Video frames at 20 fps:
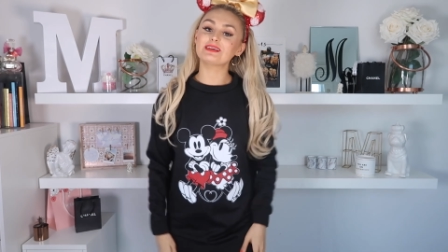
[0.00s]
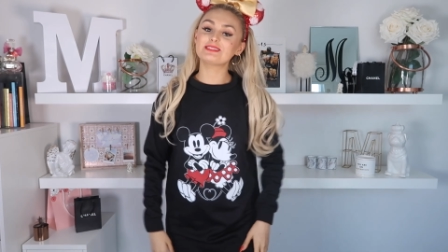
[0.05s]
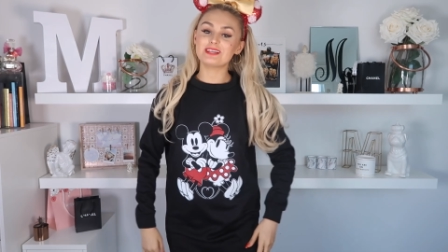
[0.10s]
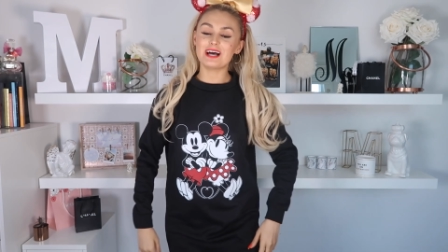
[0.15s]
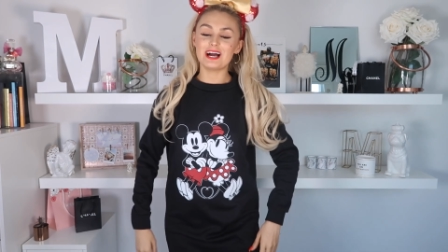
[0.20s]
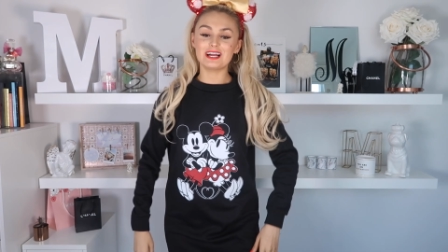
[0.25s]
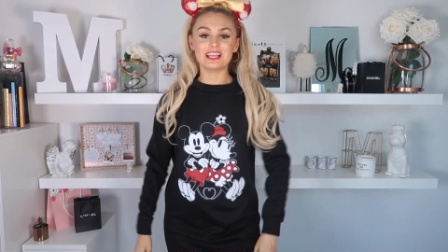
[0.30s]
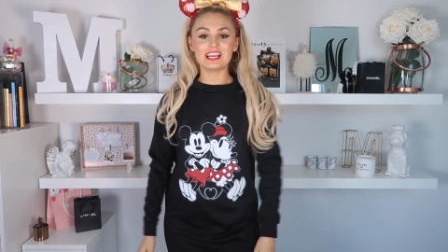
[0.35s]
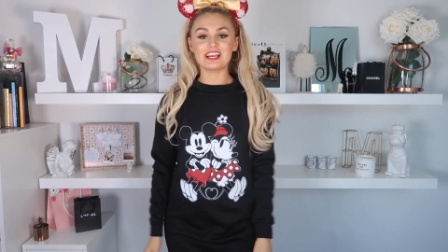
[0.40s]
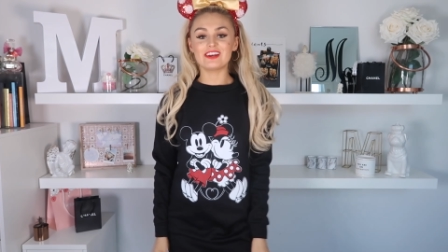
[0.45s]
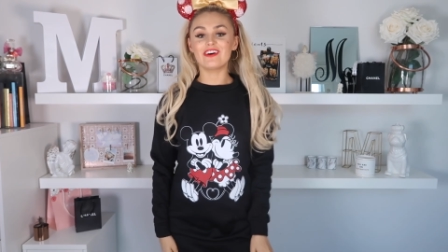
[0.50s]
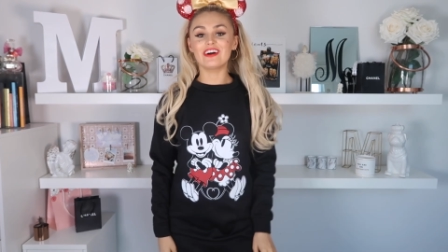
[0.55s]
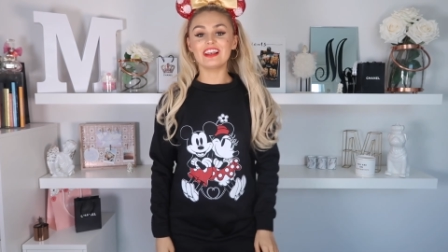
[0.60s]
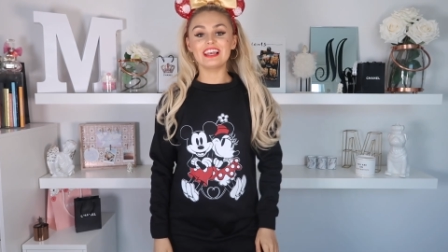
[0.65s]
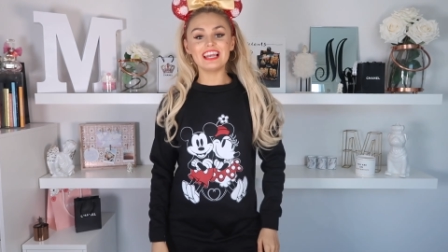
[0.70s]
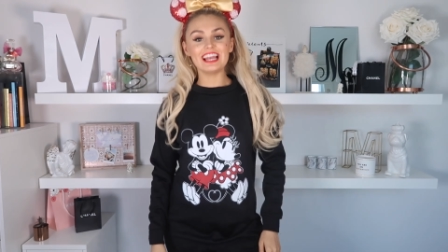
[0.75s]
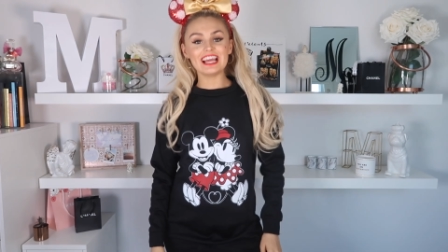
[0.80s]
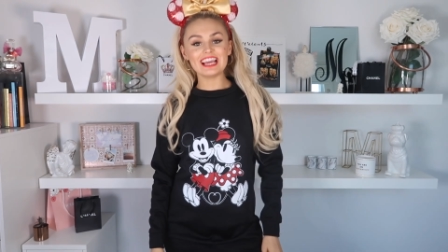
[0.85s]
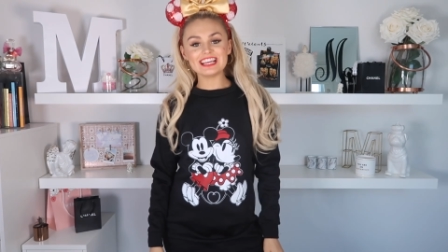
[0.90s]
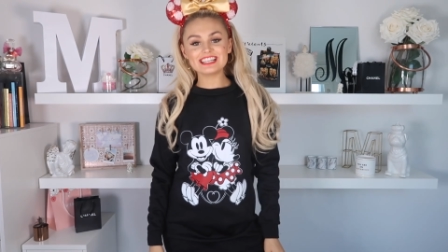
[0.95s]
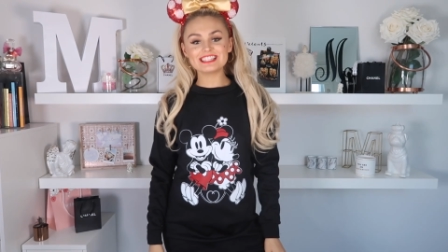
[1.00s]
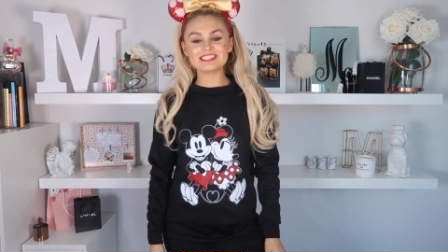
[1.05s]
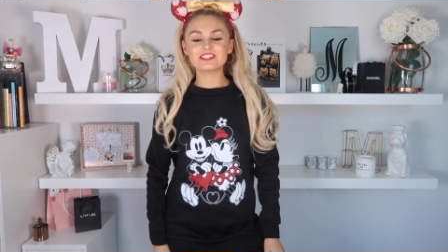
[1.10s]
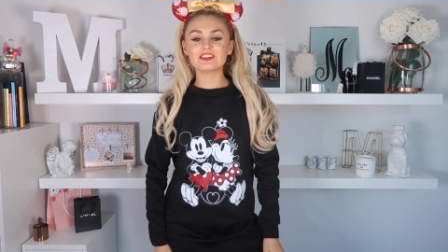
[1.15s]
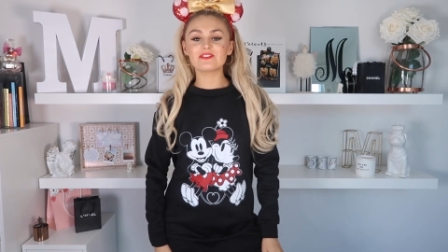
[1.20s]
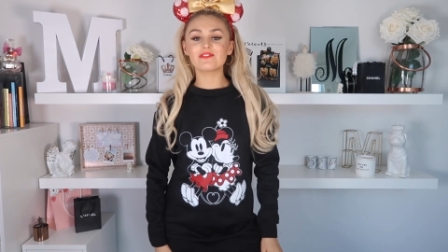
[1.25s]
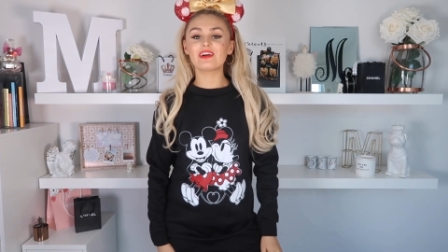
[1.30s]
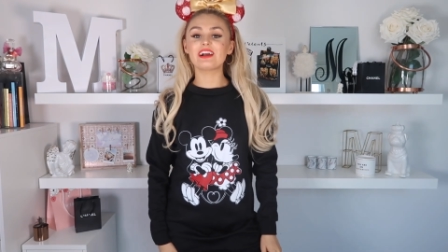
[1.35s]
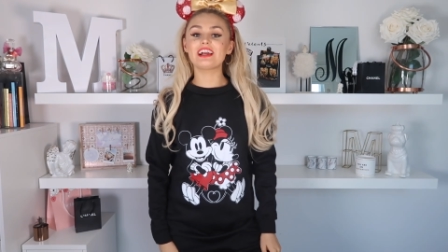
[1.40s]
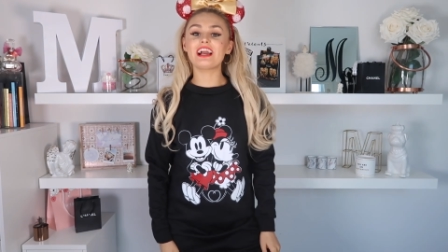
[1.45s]
by certainly not
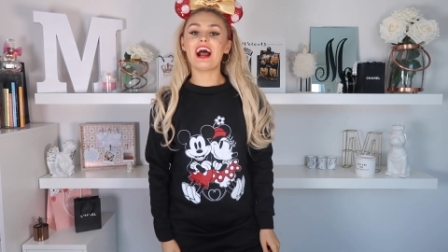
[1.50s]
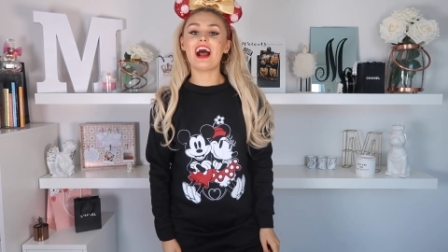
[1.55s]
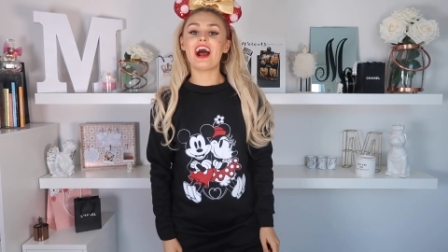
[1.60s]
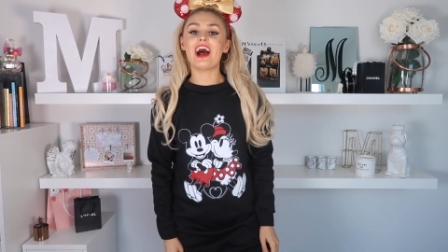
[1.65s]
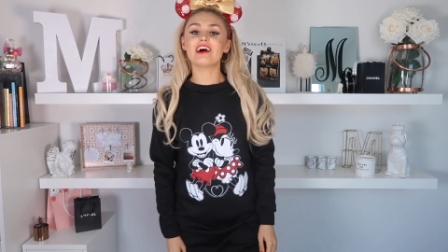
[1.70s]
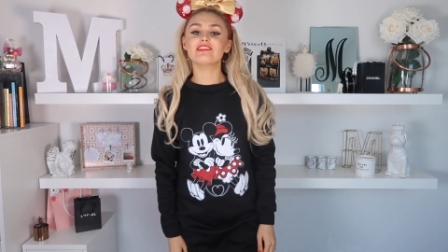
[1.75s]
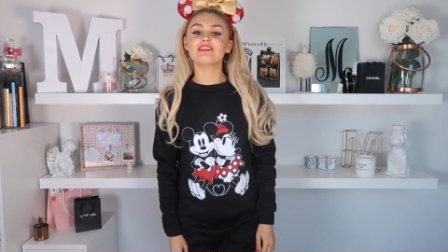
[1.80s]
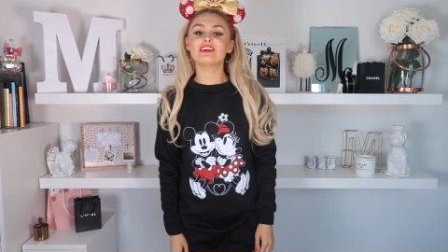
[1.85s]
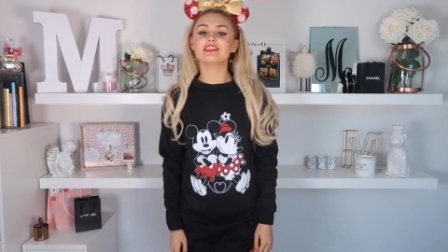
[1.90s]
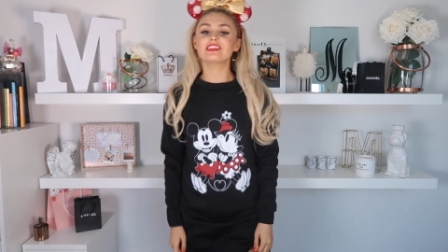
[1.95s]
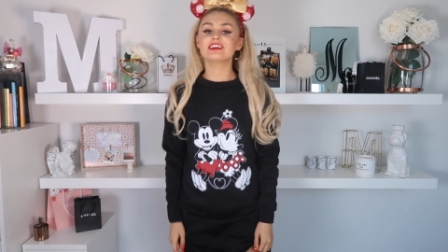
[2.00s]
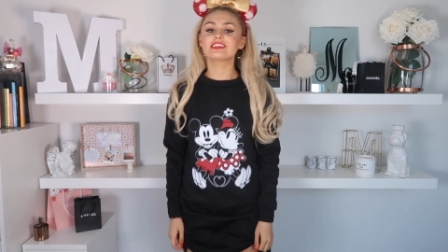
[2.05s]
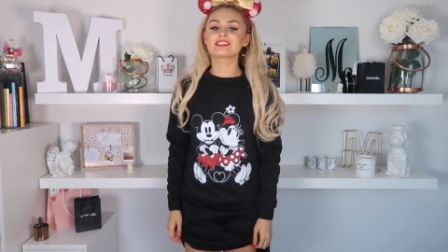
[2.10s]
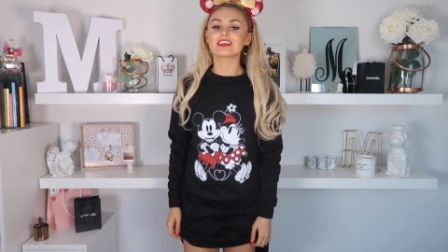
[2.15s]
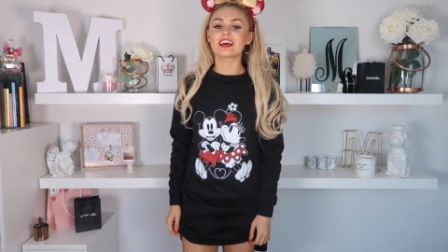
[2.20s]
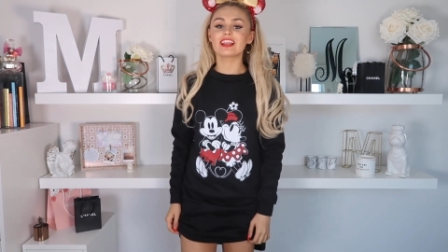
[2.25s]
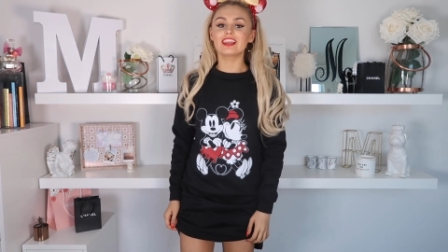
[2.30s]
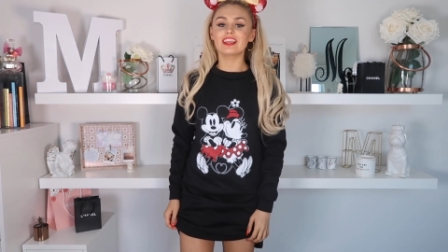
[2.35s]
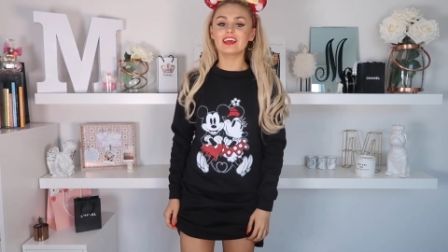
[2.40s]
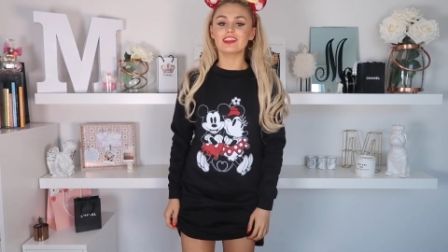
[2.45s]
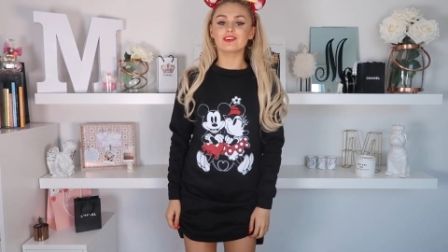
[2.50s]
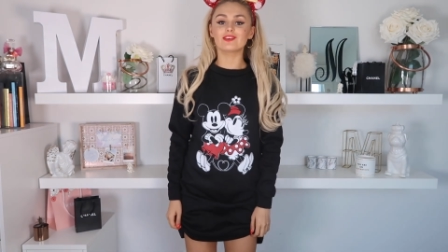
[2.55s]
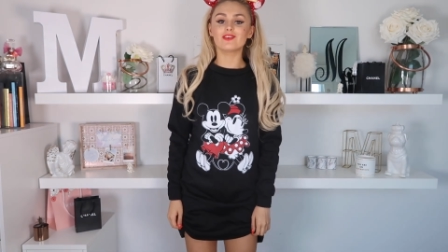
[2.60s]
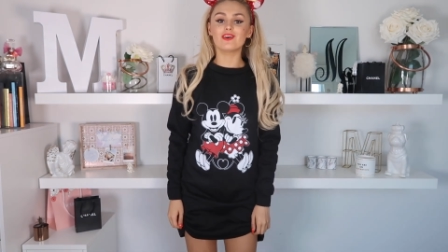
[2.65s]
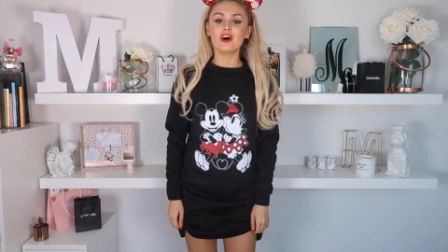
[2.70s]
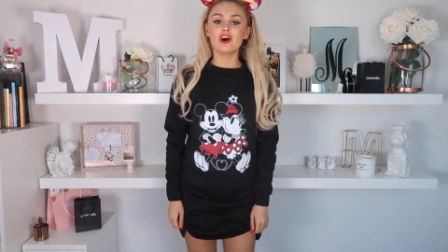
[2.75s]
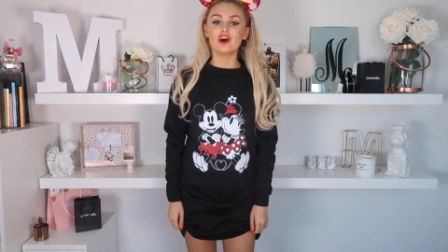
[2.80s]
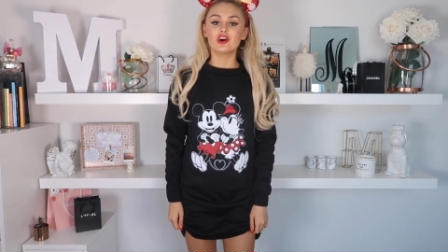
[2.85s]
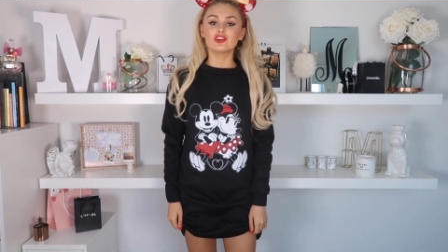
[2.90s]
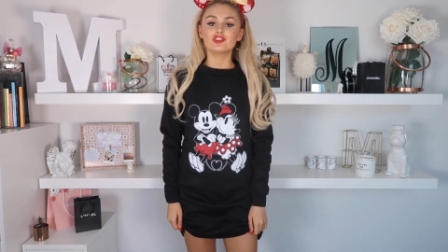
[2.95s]
least we have this
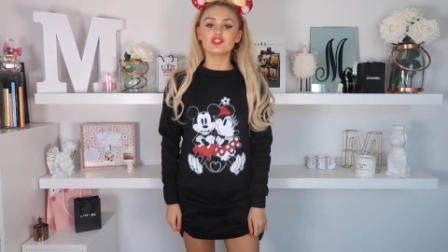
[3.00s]
little